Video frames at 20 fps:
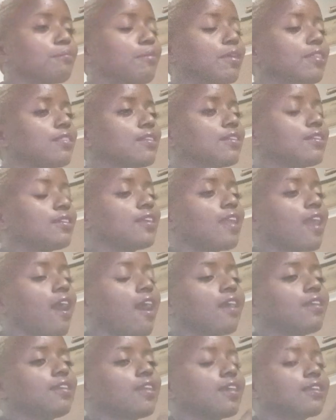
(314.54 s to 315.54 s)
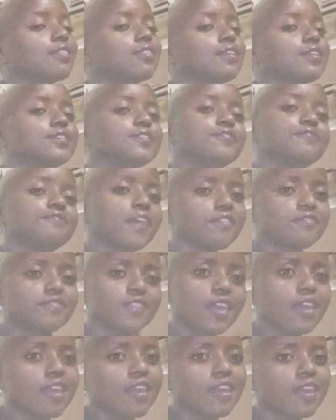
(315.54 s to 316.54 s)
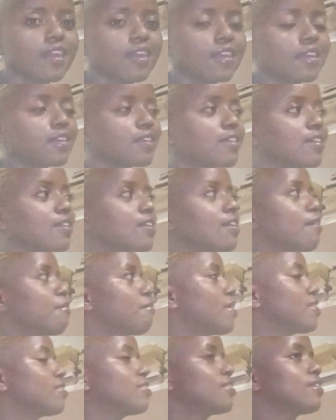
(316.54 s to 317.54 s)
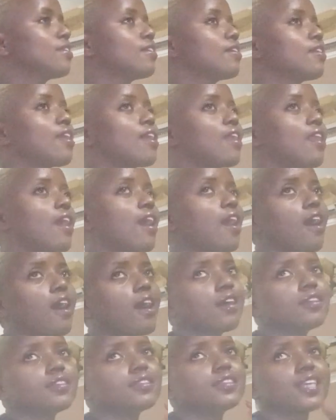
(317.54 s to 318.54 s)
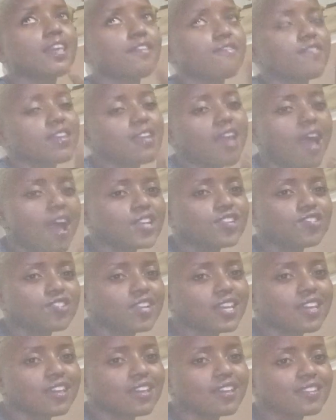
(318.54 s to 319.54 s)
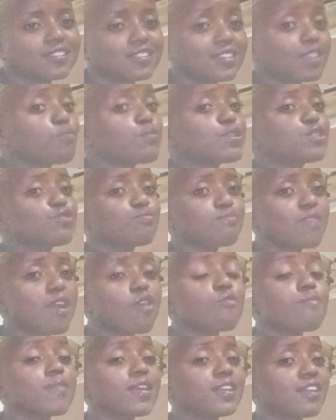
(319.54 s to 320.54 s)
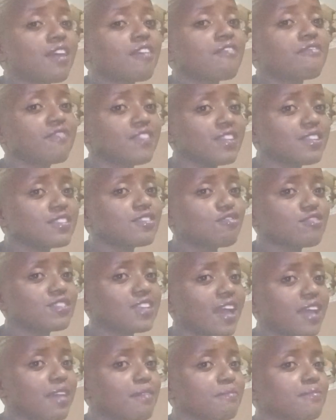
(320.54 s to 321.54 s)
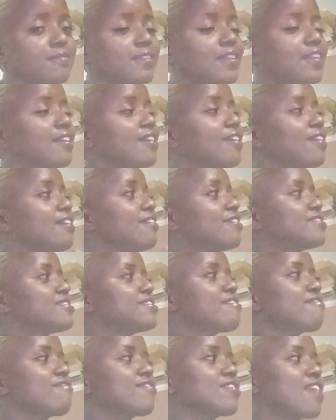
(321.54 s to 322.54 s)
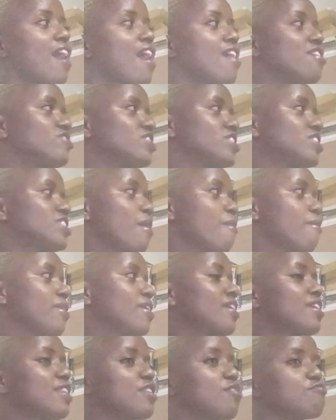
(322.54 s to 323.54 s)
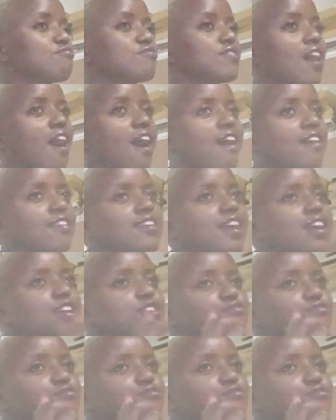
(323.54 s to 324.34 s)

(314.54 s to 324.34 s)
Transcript: Month ingine na earn like 35K. Month ingine na earn 700. Na umetumia umenda field your time. 700 time ingine uta earn ka